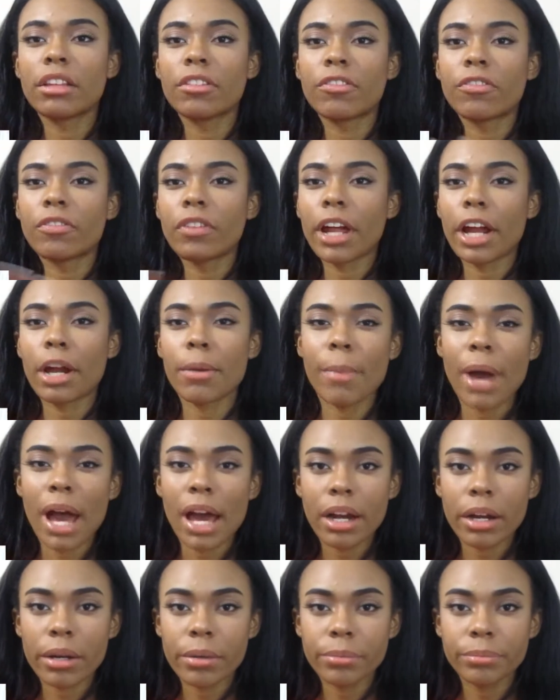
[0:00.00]
The flare
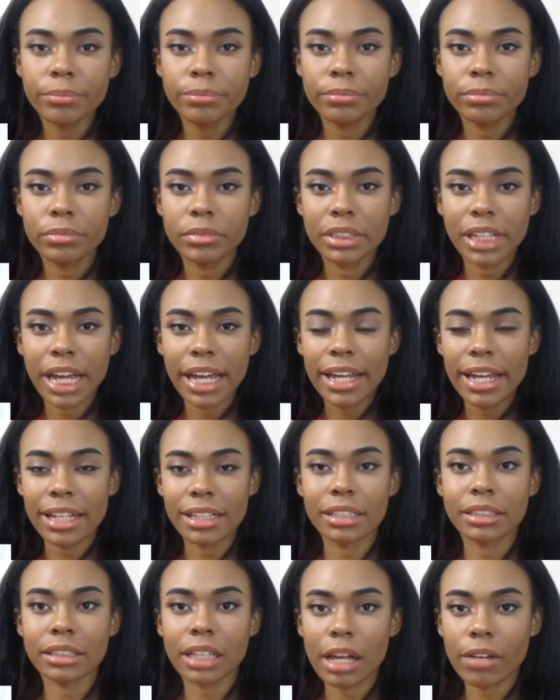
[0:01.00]
bottom, tight at
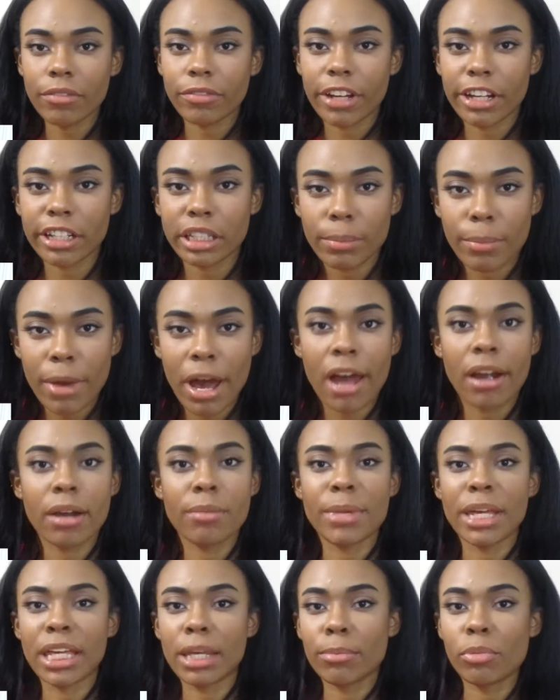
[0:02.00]
the top, flare at the bottom,
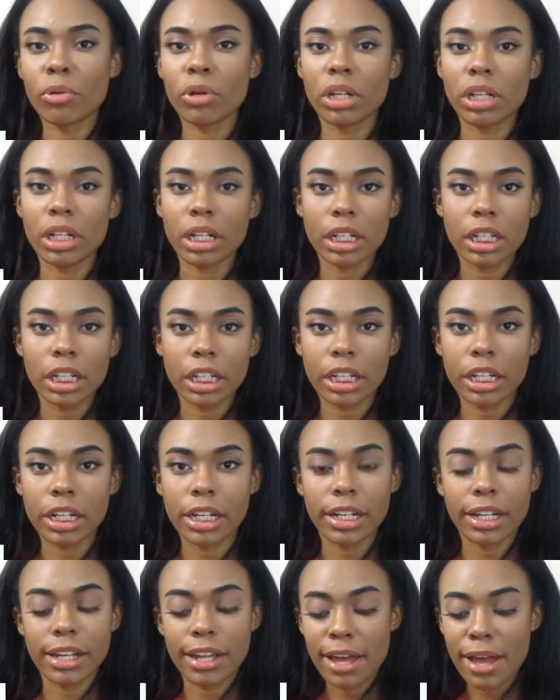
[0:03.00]
make your booty look
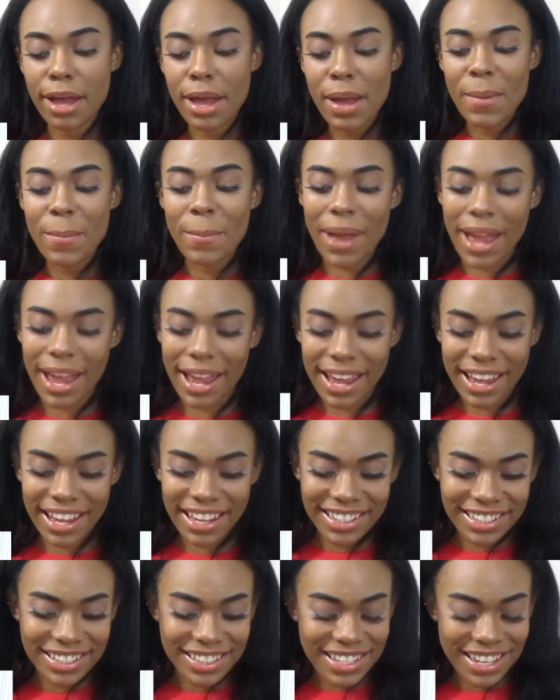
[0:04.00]
good
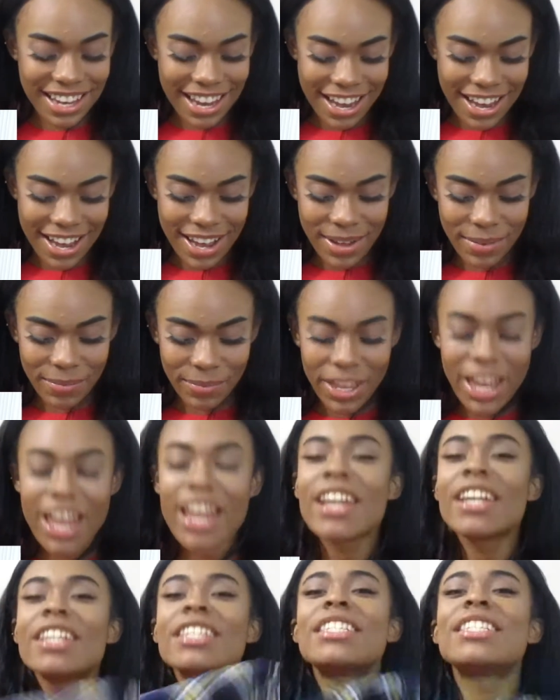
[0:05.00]
pants.
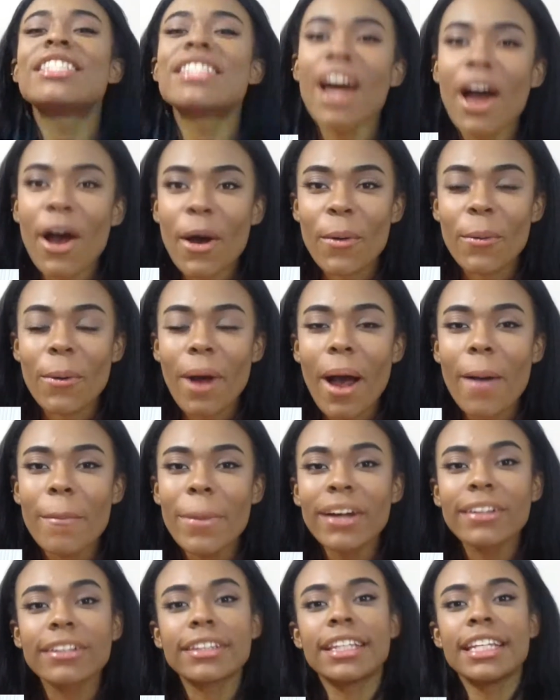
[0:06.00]
So
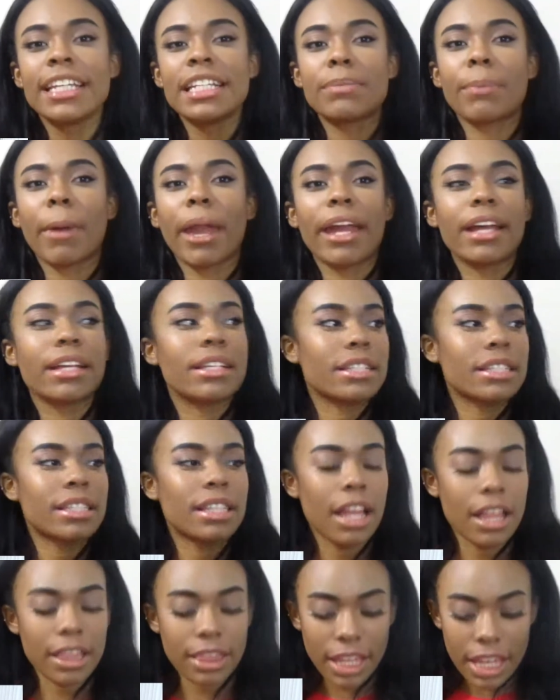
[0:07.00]
about these pants,
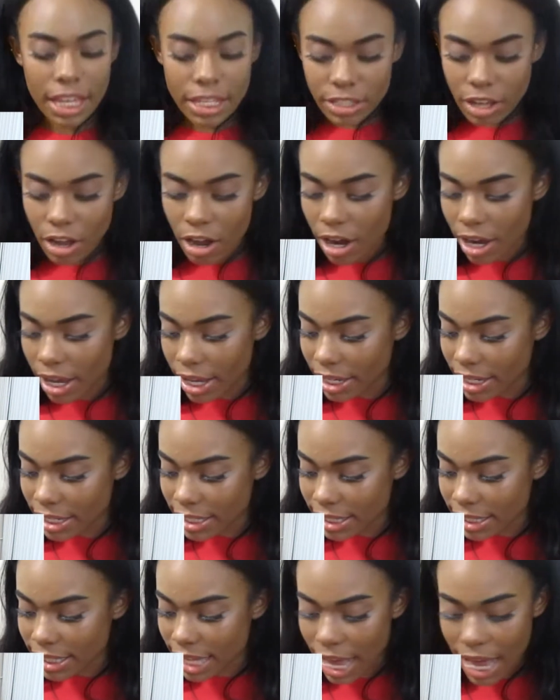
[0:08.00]
these are in a
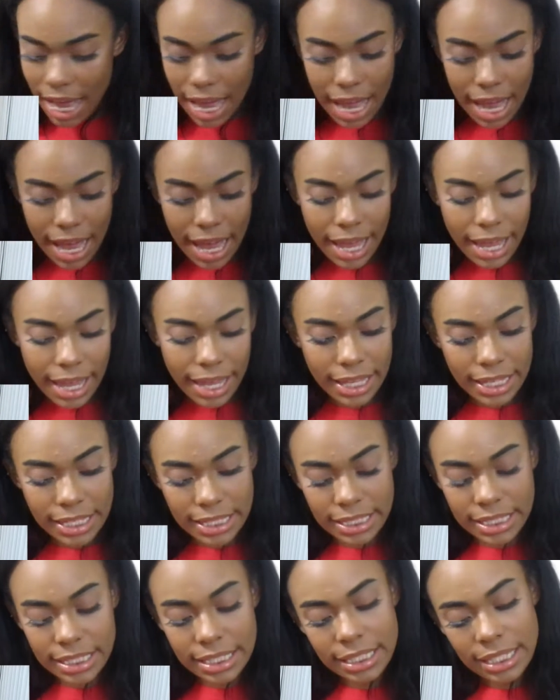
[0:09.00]

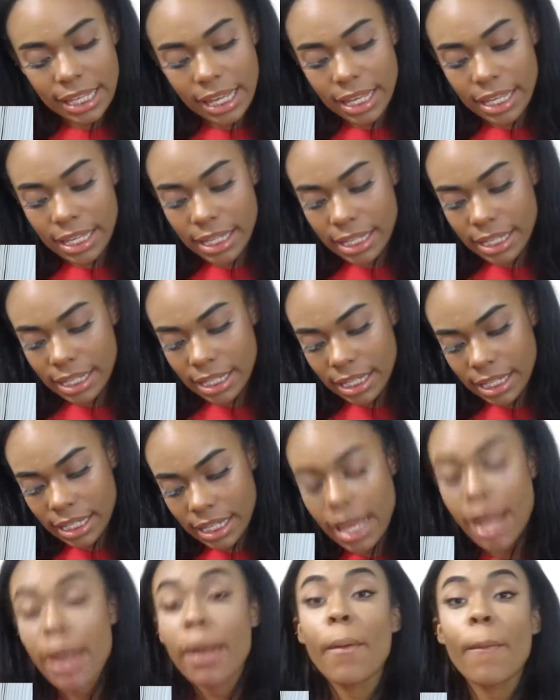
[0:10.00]
size
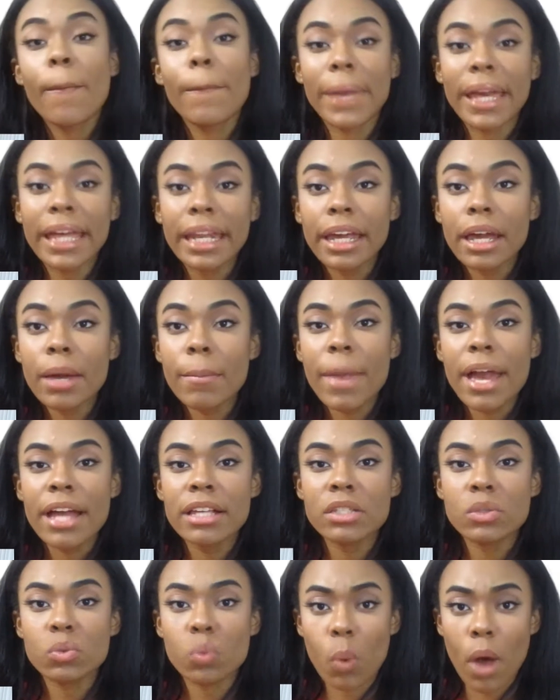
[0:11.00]
medium
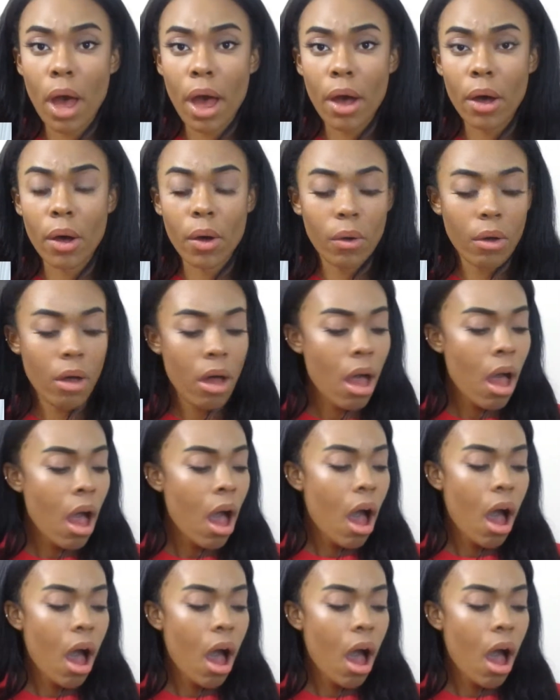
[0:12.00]
as well.